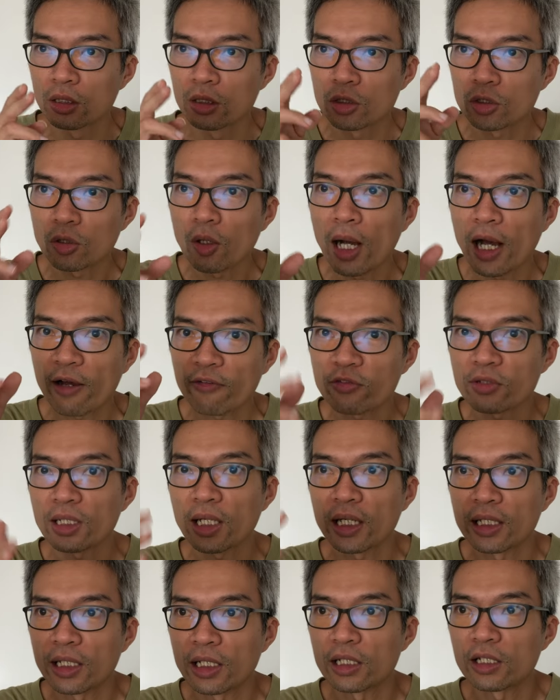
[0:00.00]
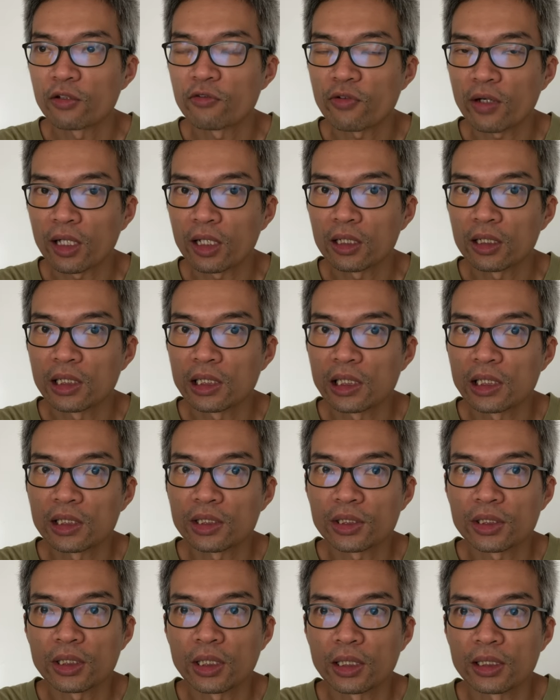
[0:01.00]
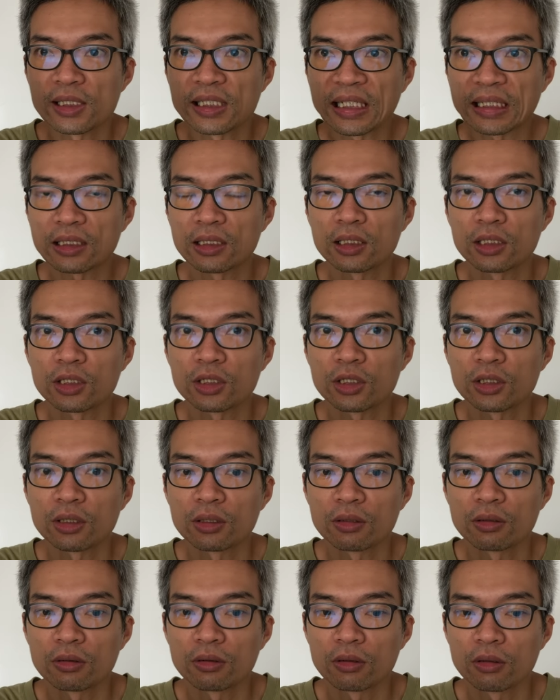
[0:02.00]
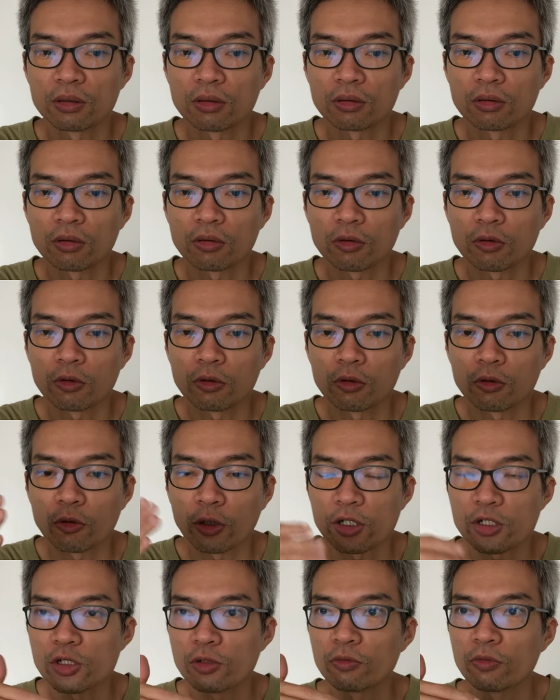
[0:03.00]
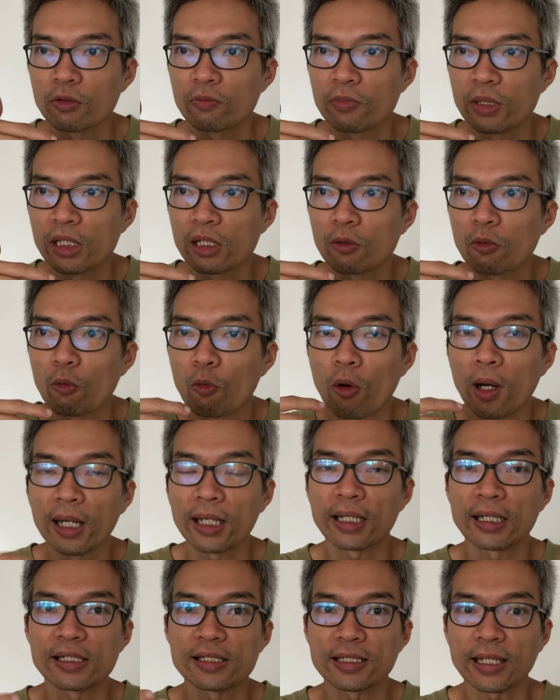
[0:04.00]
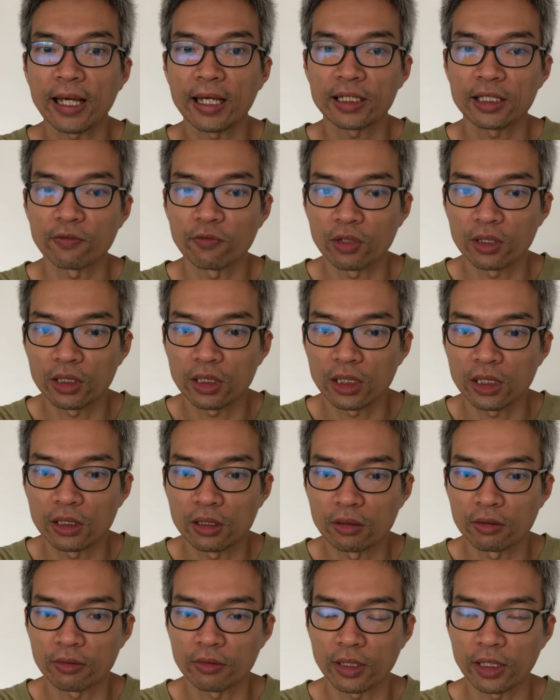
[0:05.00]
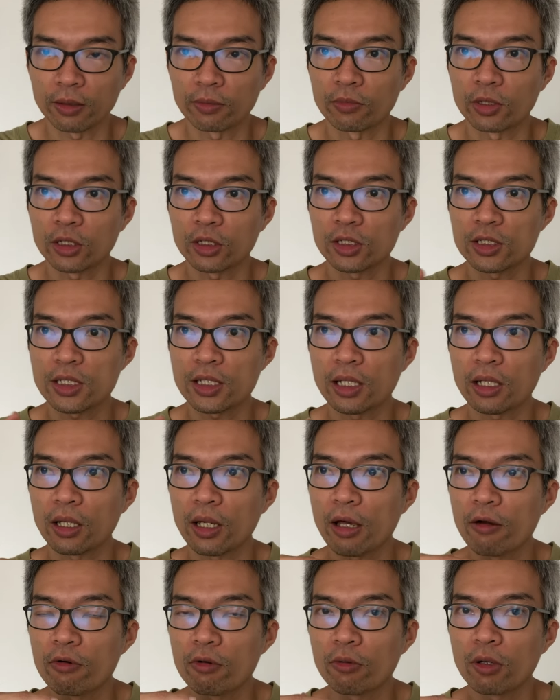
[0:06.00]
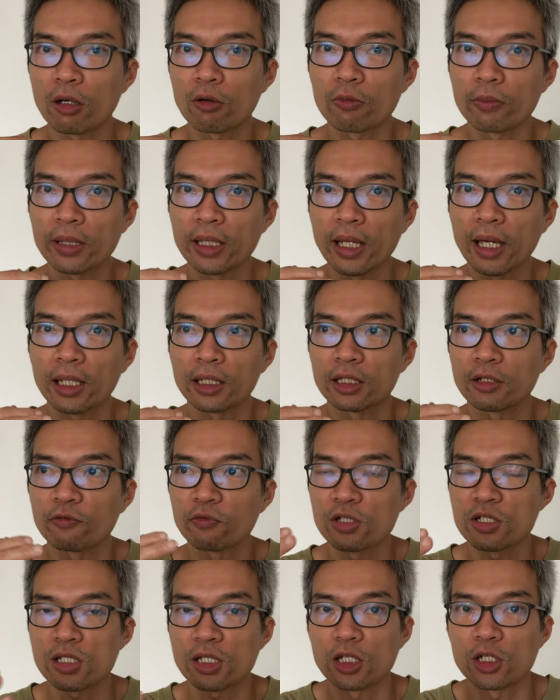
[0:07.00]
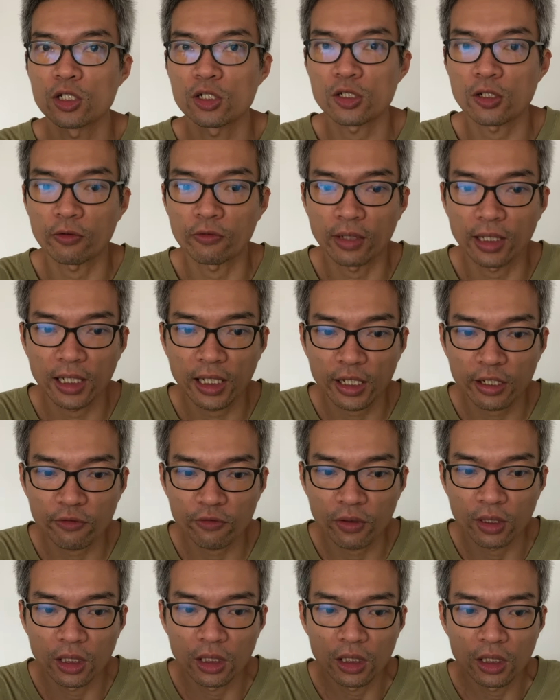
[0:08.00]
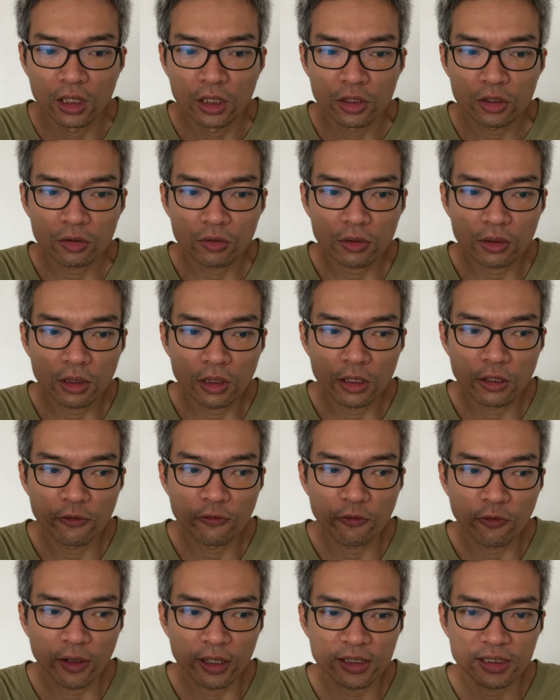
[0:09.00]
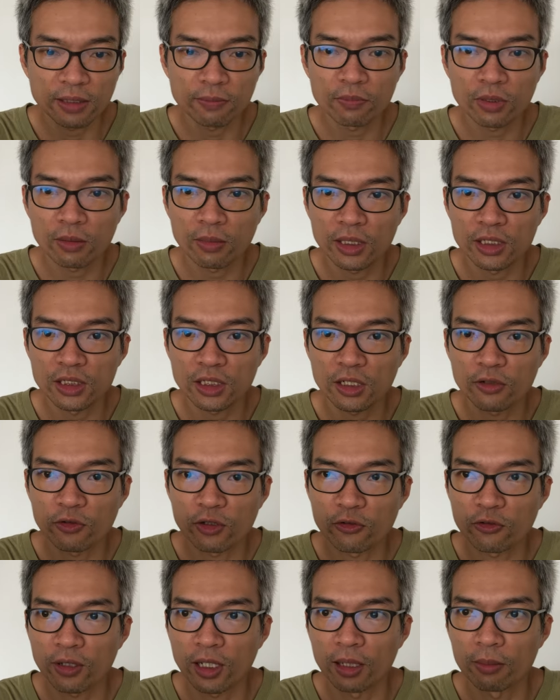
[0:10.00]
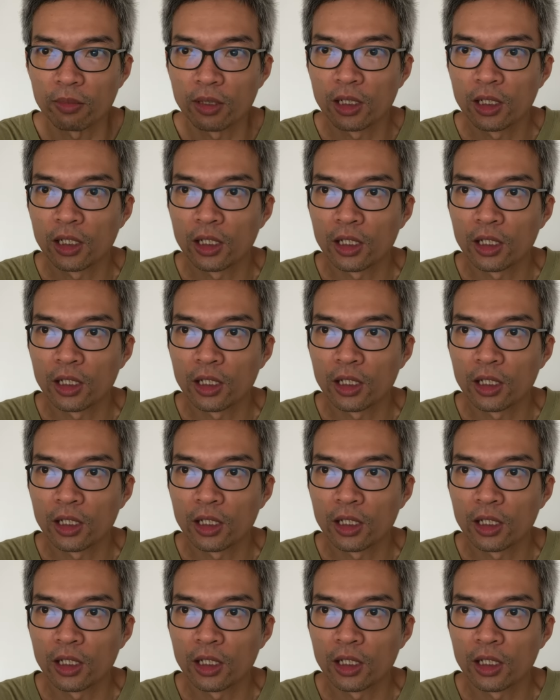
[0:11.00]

So after identifying these sectors, question will be, what is the activity, right? Because everyone will be at different stages of their life. So if, for example, myself, if I'm,